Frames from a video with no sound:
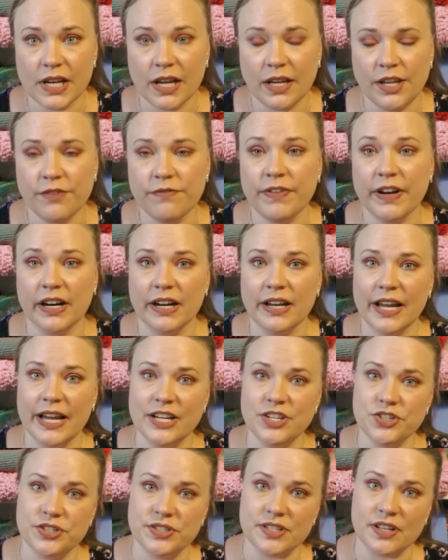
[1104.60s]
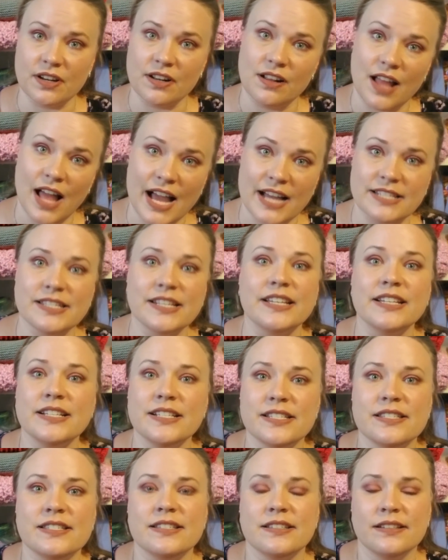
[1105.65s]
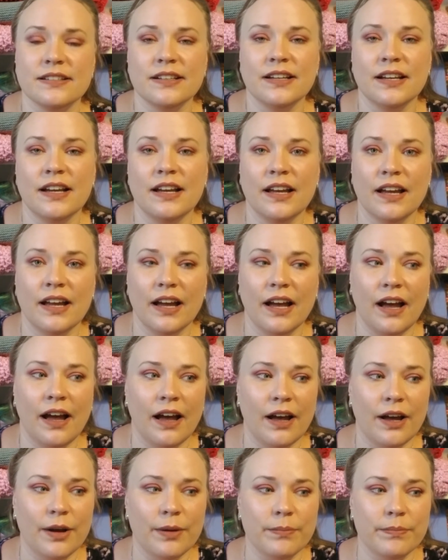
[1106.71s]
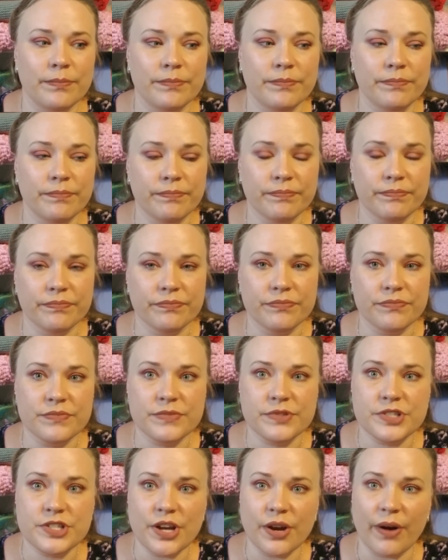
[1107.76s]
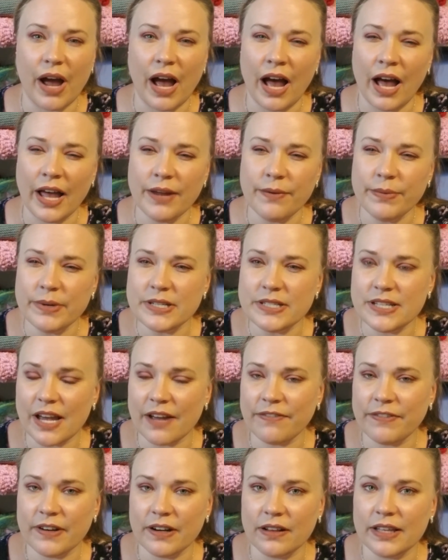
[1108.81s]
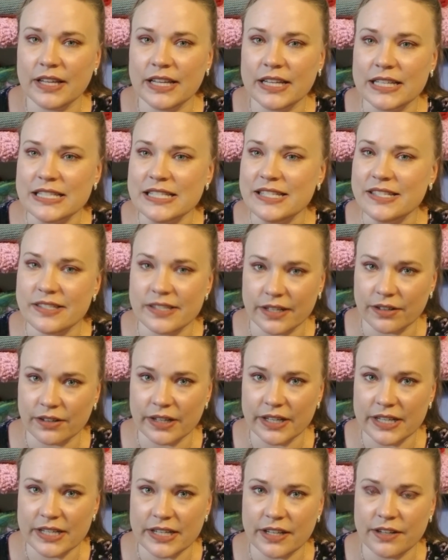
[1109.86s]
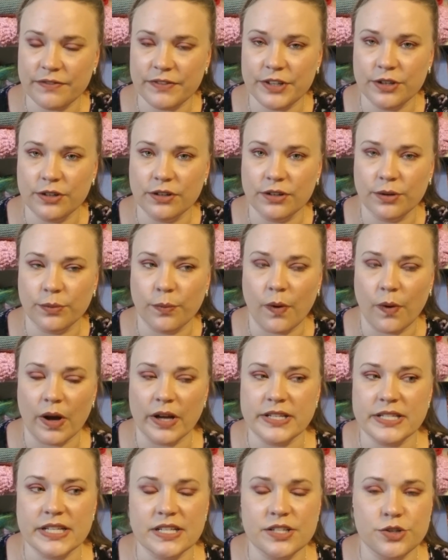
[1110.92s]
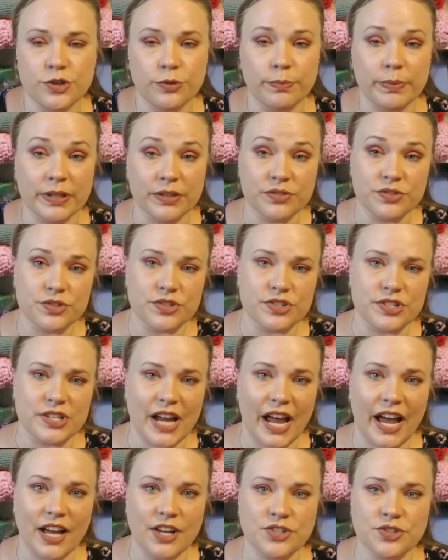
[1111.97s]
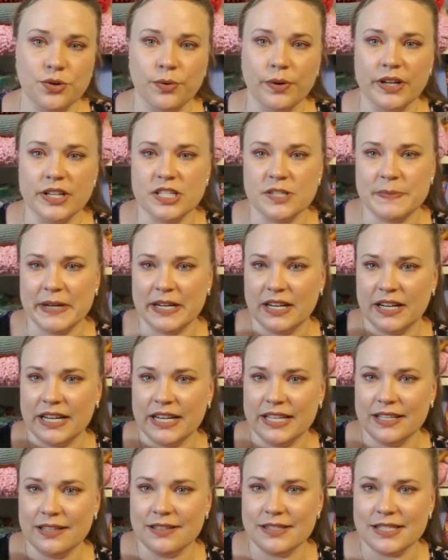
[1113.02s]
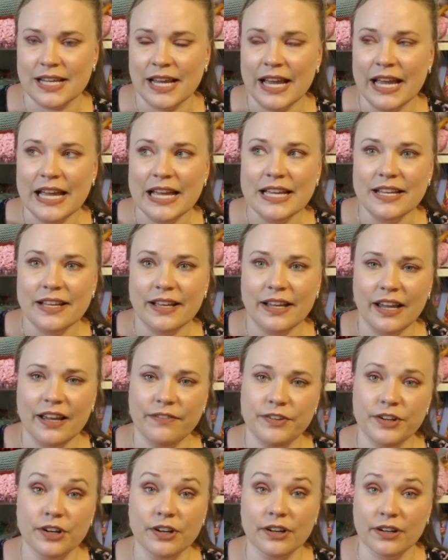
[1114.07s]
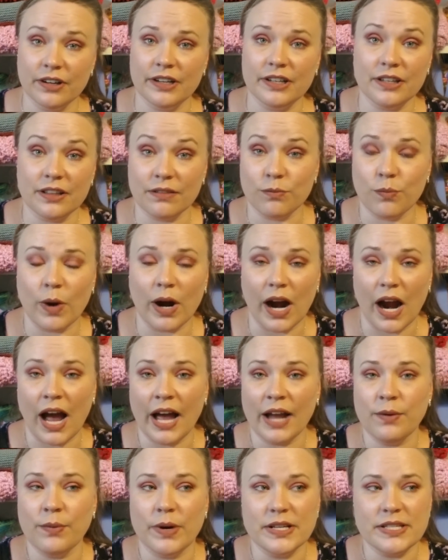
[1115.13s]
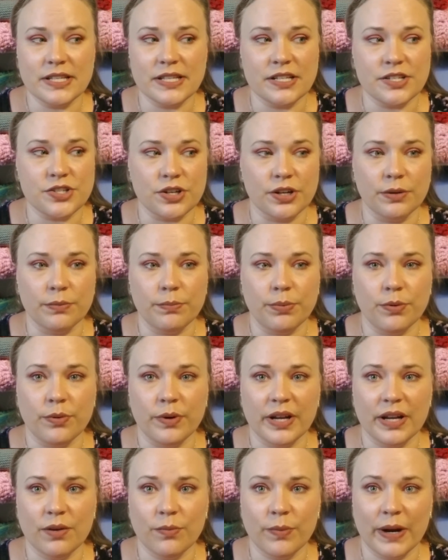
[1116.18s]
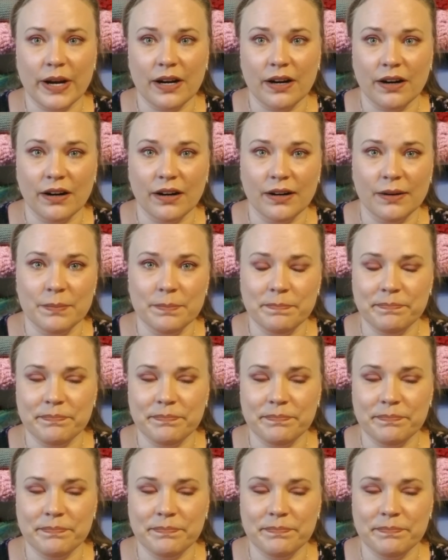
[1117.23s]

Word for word: variations on classics. So I would definitely consider it if you're wanting to build your stash or experience. If you're where I was at a certain point where